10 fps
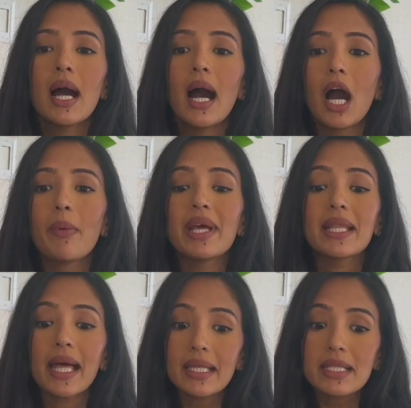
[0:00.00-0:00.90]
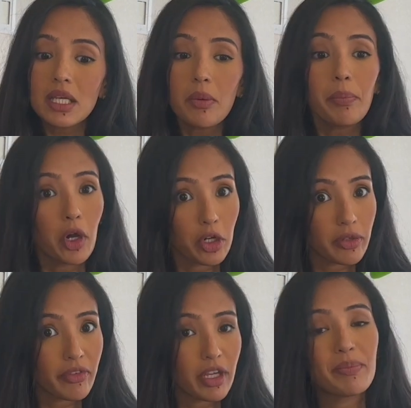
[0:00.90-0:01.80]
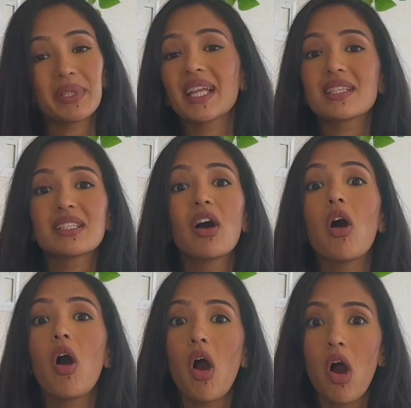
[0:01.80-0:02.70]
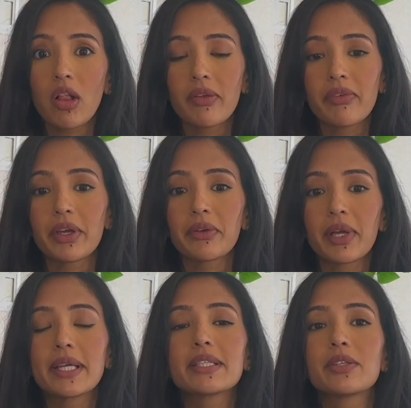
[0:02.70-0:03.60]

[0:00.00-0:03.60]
And that is a part of it, but that's not all of it, right?